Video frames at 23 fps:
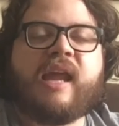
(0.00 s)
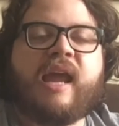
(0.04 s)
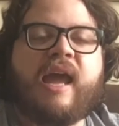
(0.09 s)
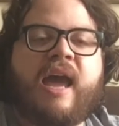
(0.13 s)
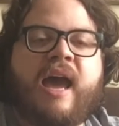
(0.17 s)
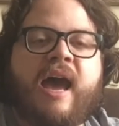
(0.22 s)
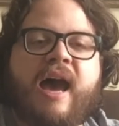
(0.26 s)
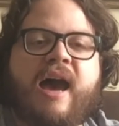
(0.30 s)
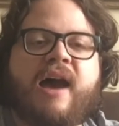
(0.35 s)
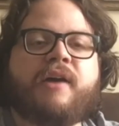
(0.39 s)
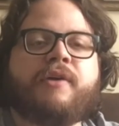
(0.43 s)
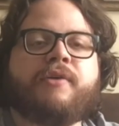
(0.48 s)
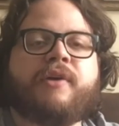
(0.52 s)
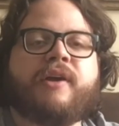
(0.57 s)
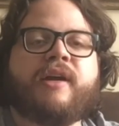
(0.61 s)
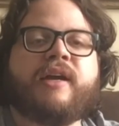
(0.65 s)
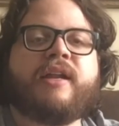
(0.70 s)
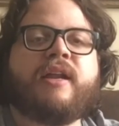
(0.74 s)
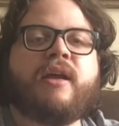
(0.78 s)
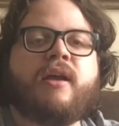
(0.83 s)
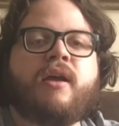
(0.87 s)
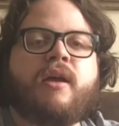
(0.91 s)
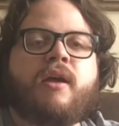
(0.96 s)

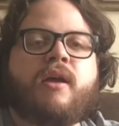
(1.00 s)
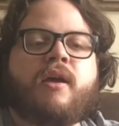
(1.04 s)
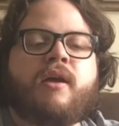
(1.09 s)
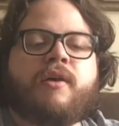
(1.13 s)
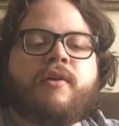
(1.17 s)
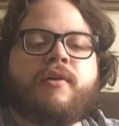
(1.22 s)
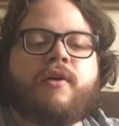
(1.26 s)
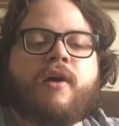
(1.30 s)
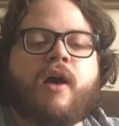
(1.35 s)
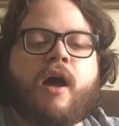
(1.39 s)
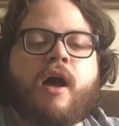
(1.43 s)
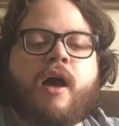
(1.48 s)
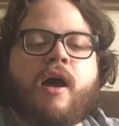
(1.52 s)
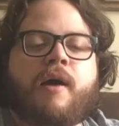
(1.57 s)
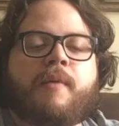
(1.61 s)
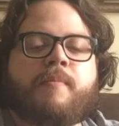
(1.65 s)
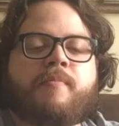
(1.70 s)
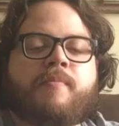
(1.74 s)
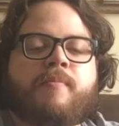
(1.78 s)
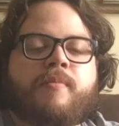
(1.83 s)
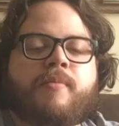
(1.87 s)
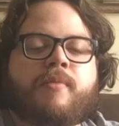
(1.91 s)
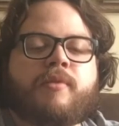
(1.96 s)
Hagrid,
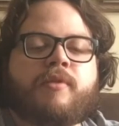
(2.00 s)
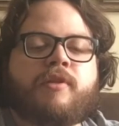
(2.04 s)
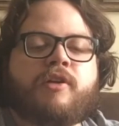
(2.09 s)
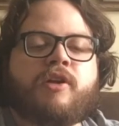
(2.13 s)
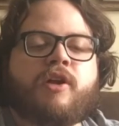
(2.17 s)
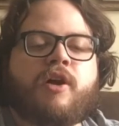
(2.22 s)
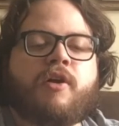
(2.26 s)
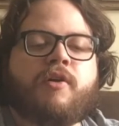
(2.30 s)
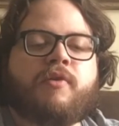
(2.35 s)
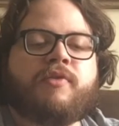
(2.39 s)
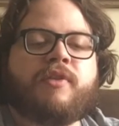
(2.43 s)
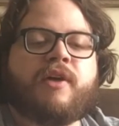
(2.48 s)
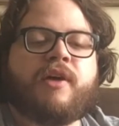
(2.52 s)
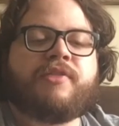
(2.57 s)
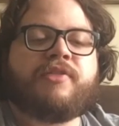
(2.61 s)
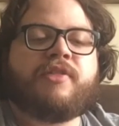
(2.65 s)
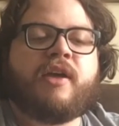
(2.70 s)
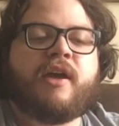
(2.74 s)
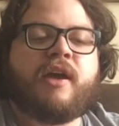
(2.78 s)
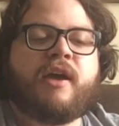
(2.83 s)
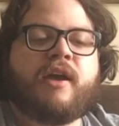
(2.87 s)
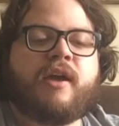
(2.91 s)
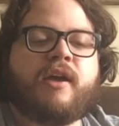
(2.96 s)
um, you know, that
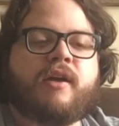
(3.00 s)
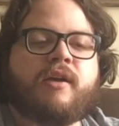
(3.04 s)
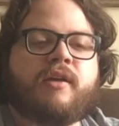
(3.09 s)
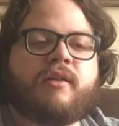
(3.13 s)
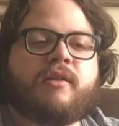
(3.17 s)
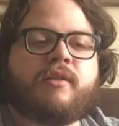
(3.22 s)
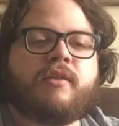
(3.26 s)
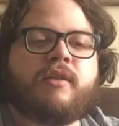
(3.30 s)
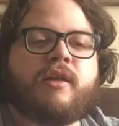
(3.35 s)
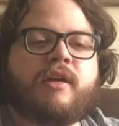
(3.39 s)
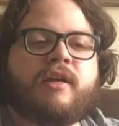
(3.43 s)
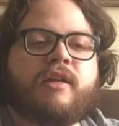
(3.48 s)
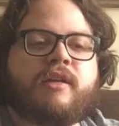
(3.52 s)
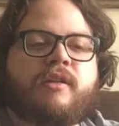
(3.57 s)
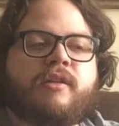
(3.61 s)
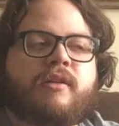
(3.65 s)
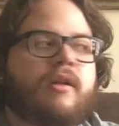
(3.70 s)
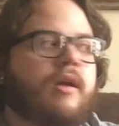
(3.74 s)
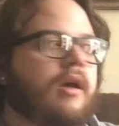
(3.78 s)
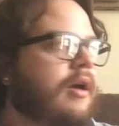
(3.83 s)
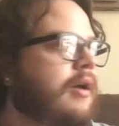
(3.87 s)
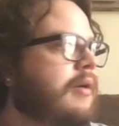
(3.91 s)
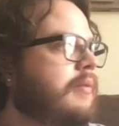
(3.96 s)
they they
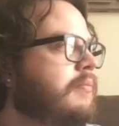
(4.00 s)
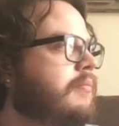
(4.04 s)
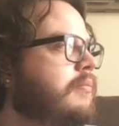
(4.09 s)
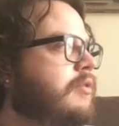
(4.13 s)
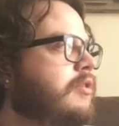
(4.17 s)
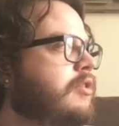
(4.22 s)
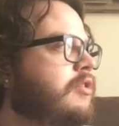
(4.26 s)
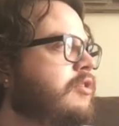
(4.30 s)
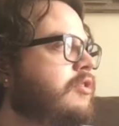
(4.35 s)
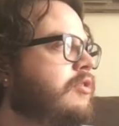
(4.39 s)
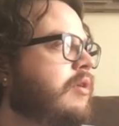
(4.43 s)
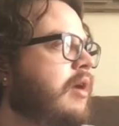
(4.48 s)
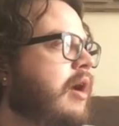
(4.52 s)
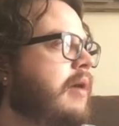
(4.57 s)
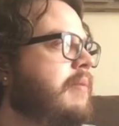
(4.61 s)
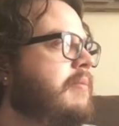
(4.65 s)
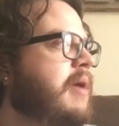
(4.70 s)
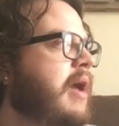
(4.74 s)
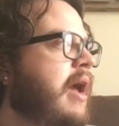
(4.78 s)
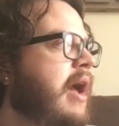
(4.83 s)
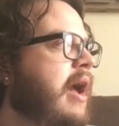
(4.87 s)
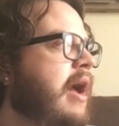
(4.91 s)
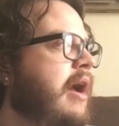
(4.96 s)
um,
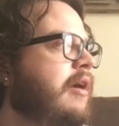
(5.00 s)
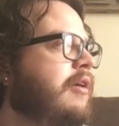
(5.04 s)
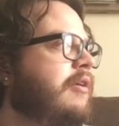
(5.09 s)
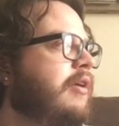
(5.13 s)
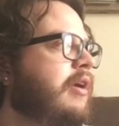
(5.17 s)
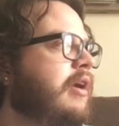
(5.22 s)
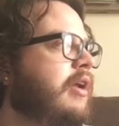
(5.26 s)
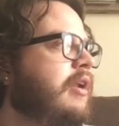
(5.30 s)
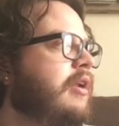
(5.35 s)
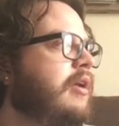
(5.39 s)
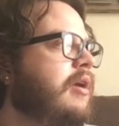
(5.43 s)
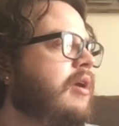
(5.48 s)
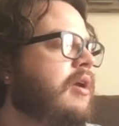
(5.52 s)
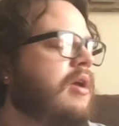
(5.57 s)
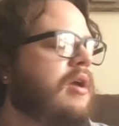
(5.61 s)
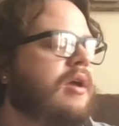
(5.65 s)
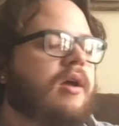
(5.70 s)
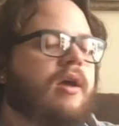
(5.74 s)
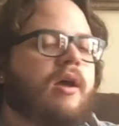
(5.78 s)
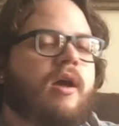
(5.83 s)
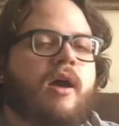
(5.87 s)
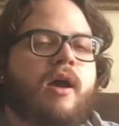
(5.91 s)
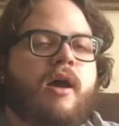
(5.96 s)
described Hagrid
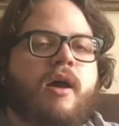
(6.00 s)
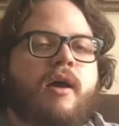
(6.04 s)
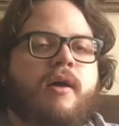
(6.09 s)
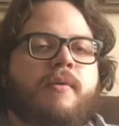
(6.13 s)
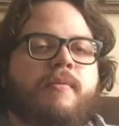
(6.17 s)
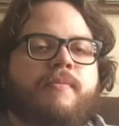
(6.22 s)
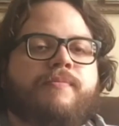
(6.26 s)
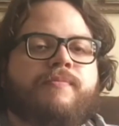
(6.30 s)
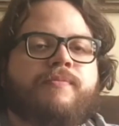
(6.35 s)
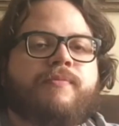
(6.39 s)
um,